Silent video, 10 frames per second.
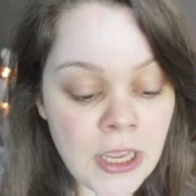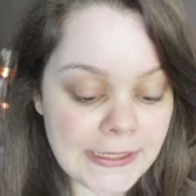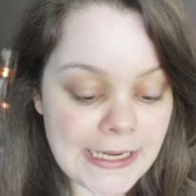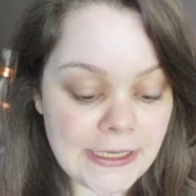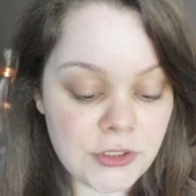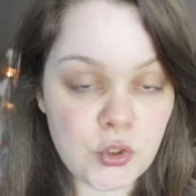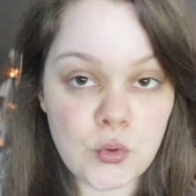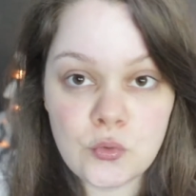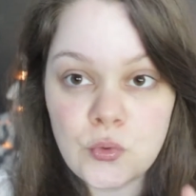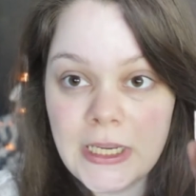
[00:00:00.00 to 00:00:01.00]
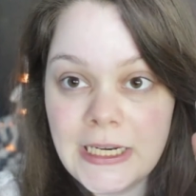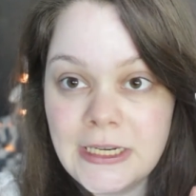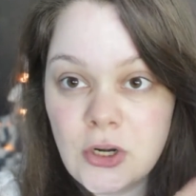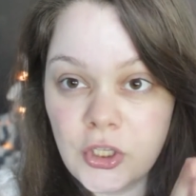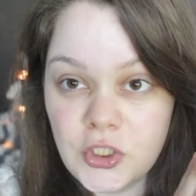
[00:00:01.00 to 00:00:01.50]
but I do
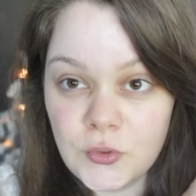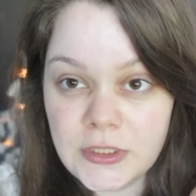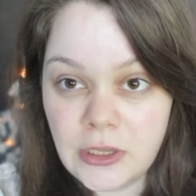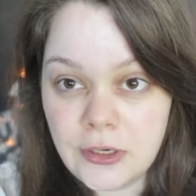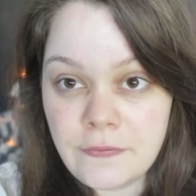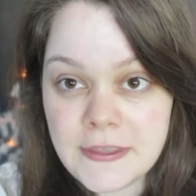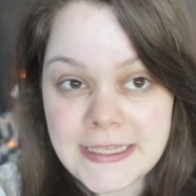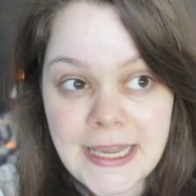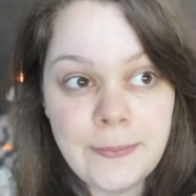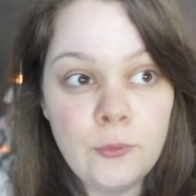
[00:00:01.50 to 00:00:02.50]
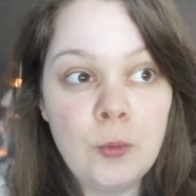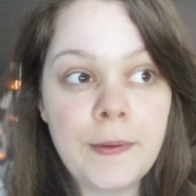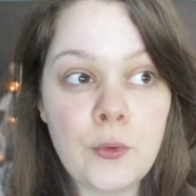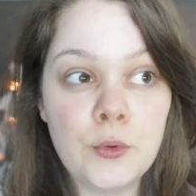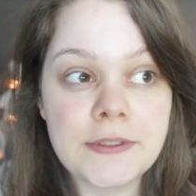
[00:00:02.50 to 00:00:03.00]
really not use a lot of this anymore
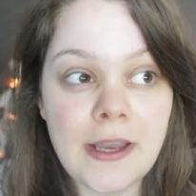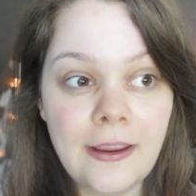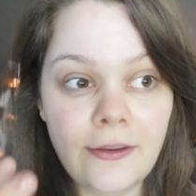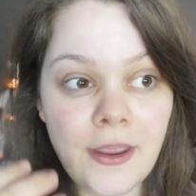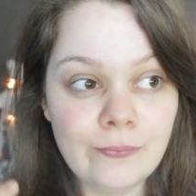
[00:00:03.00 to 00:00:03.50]
because I